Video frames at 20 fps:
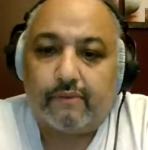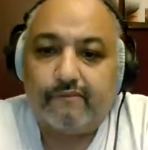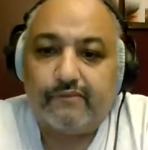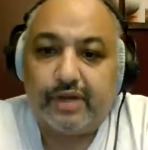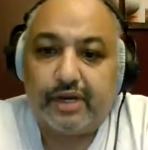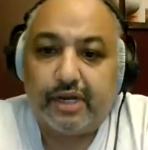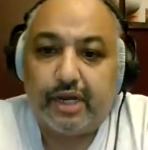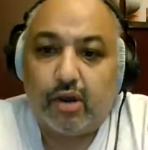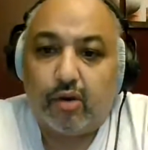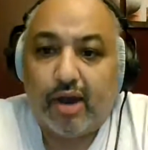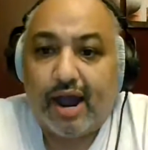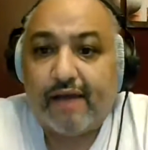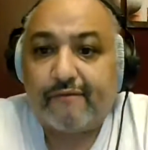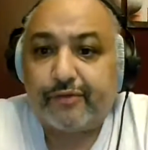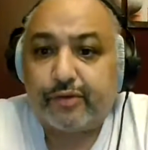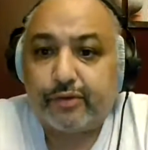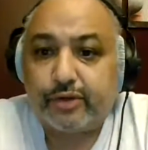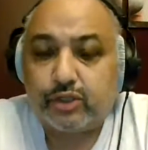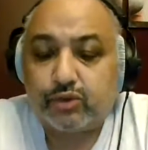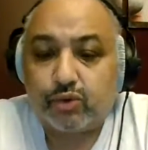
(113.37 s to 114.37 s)
video
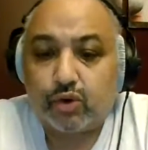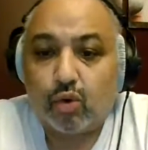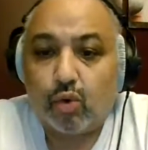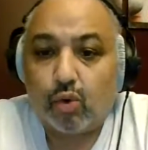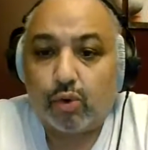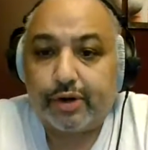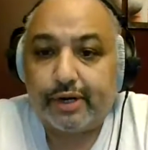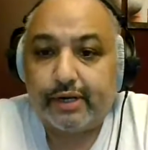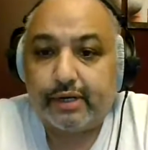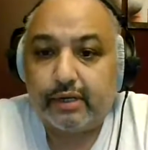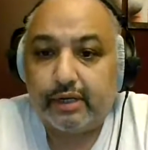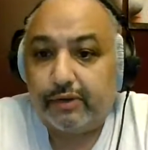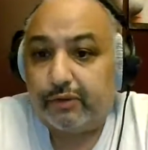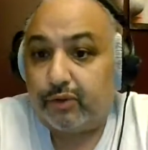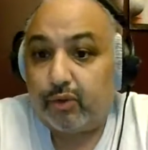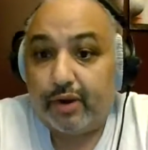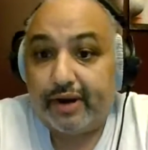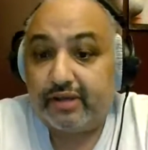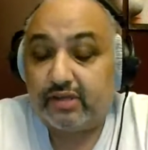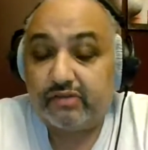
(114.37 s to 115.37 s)
after it's recorded,
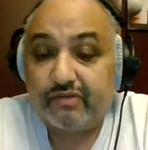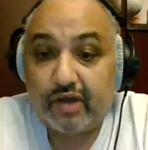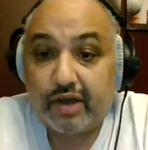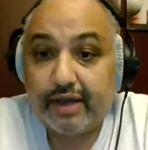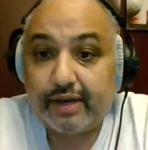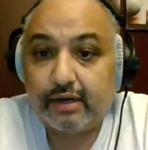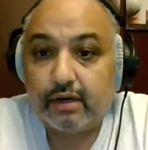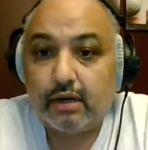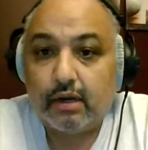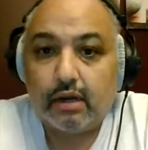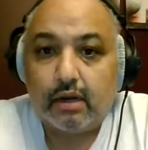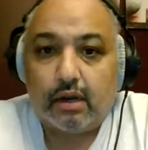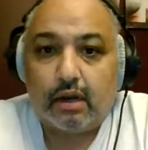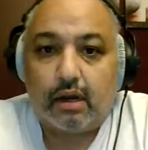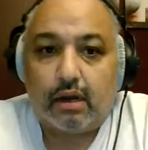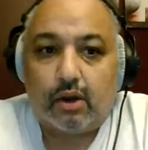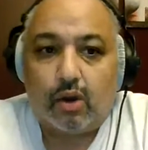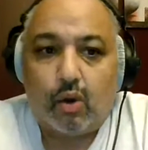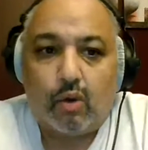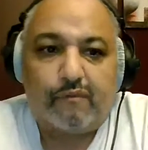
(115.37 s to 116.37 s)
either way is fine.
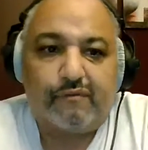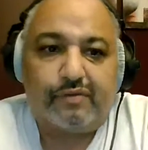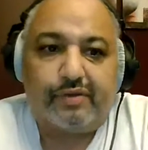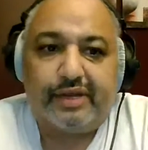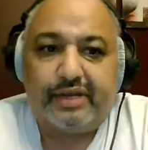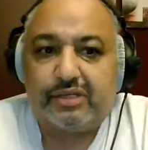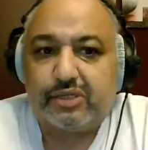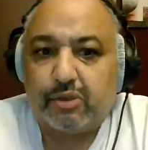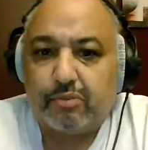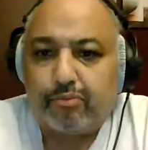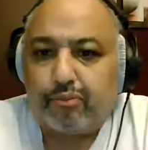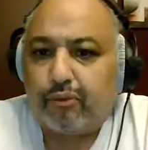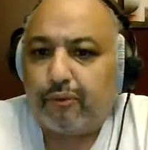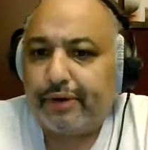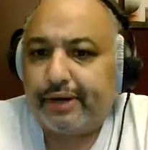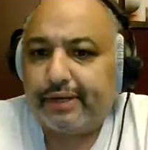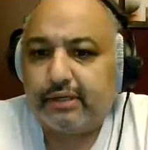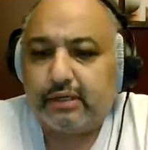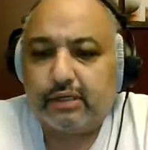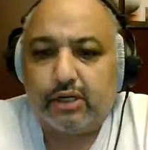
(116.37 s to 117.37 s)
Hopefully, at some
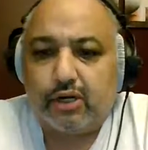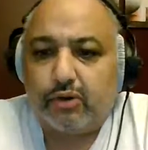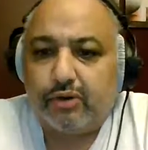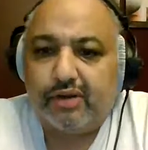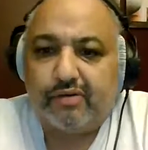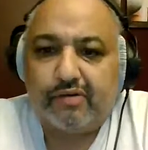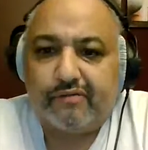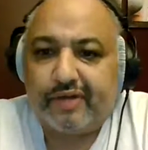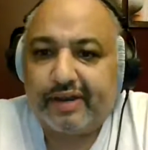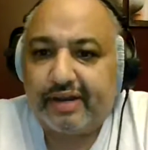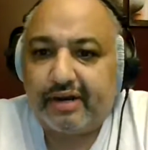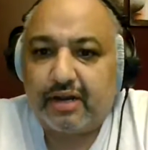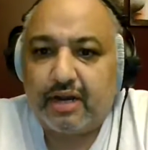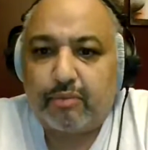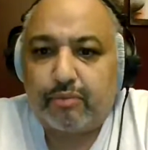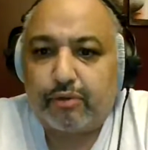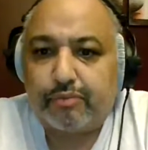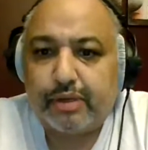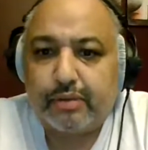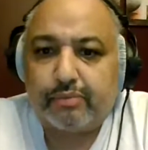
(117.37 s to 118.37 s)
point, even if I get a
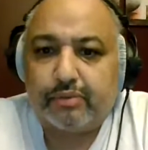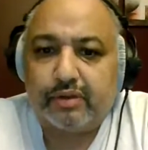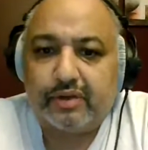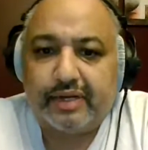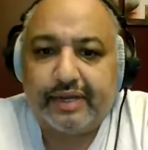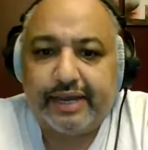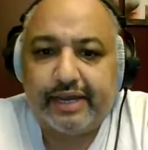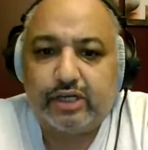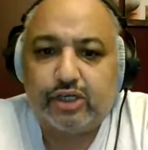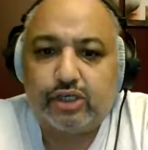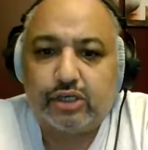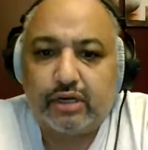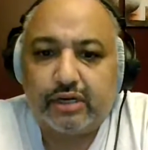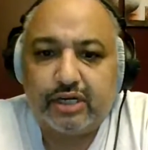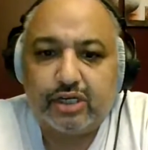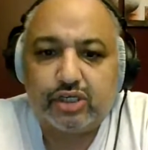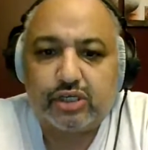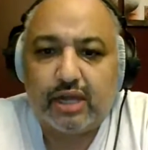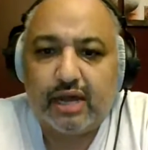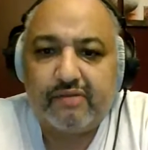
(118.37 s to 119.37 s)
couple of people engaging on
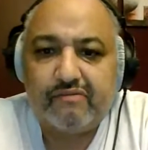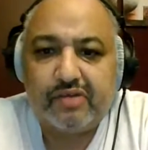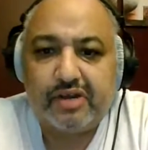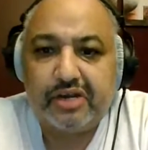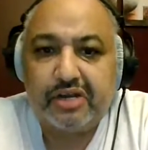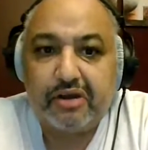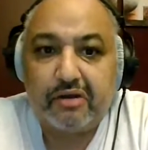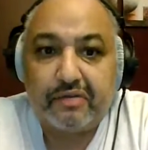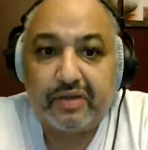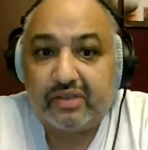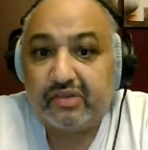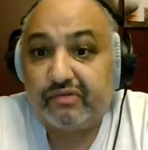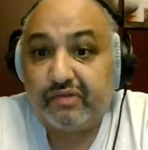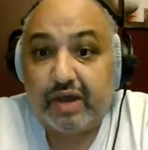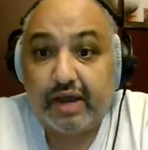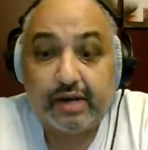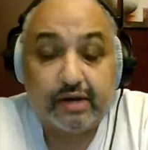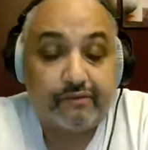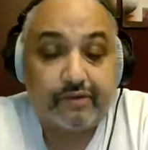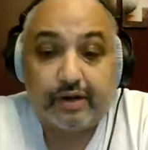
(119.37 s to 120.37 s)
each live video, that's
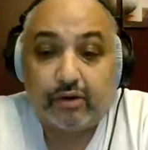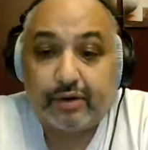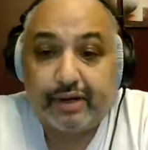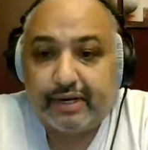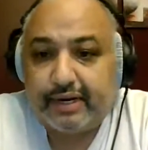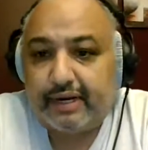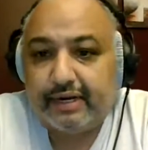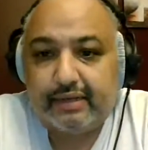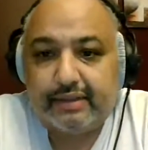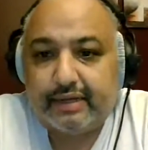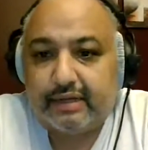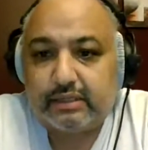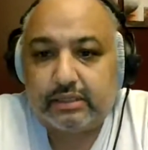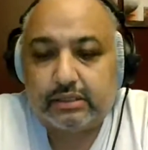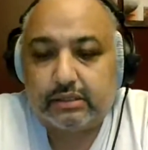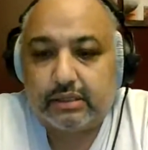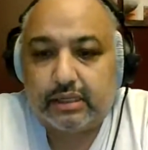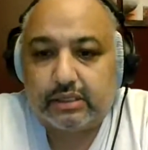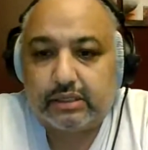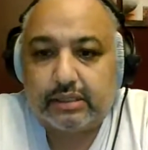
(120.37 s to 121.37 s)
fine. If I don't get any,
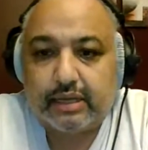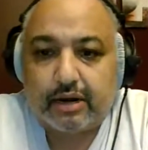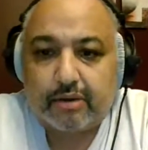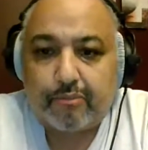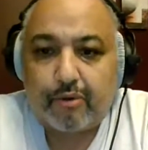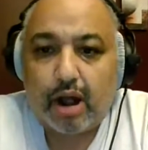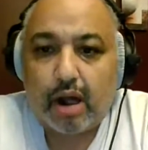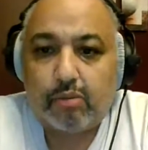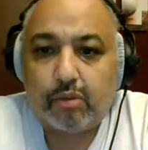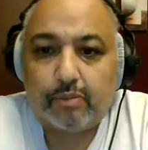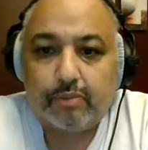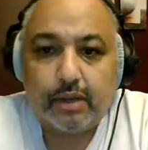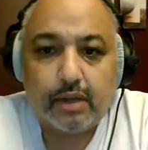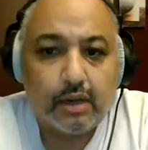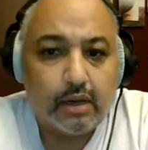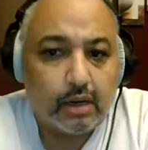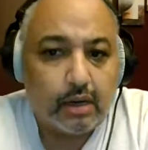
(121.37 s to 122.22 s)
that's not a problem.